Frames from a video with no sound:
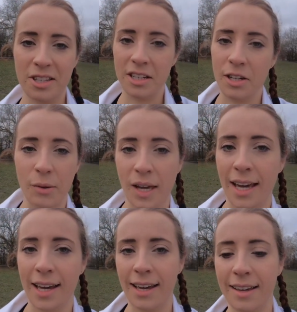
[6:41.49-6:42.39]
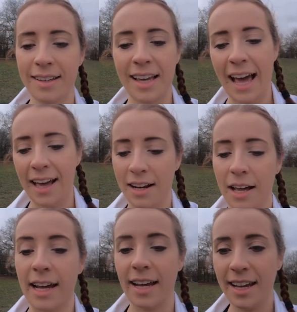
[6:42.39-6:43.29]
to the new year, and
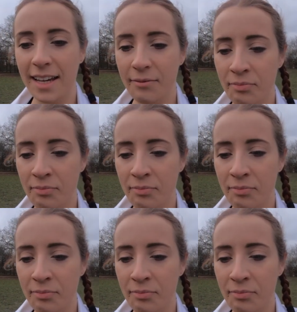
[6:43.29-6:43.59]
like